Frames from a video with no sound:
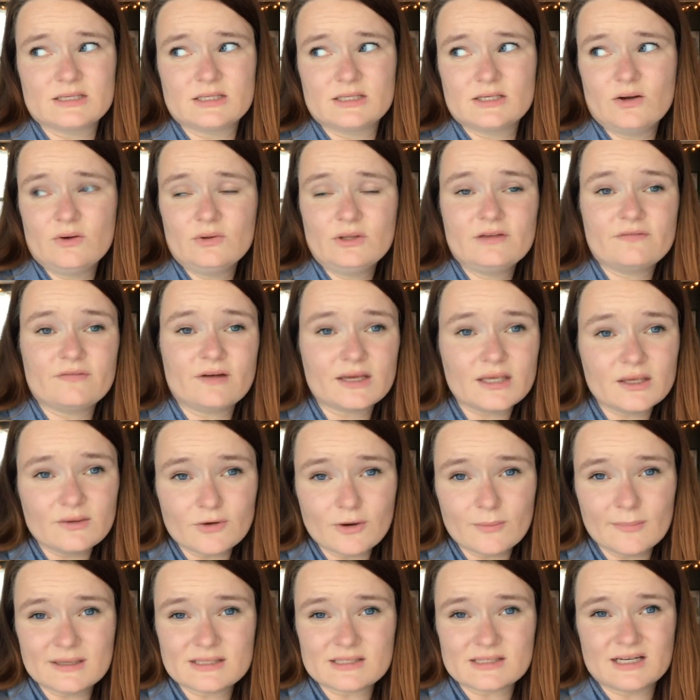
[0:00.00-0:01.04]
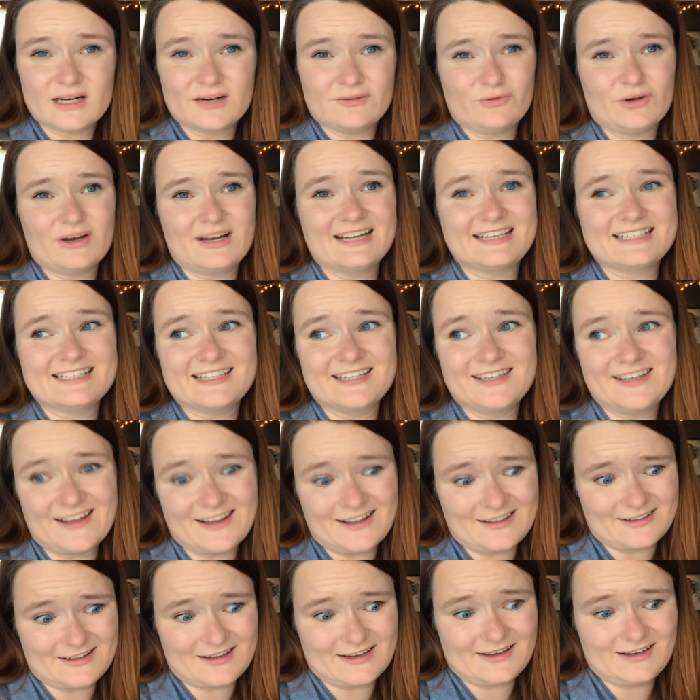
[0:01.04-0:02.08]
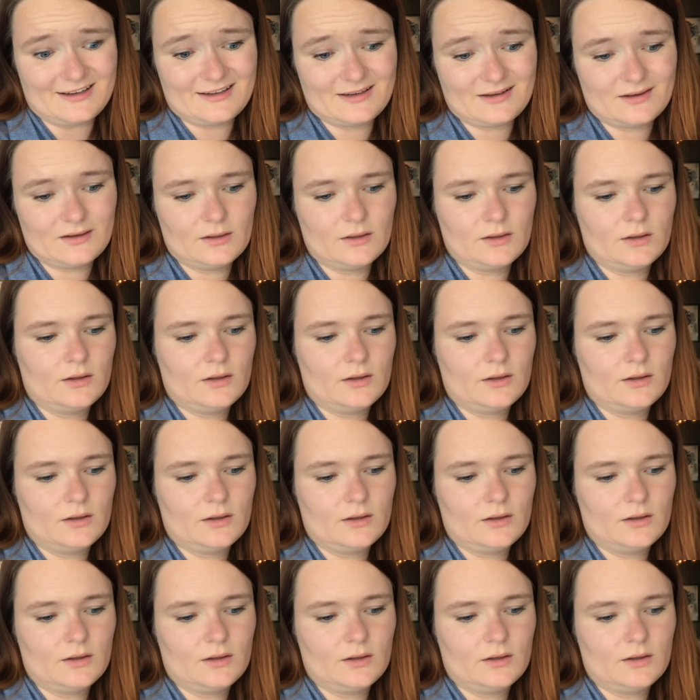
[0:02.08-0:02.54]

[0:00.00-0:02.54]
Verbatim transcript: The only Viking romance that I've read I did not like.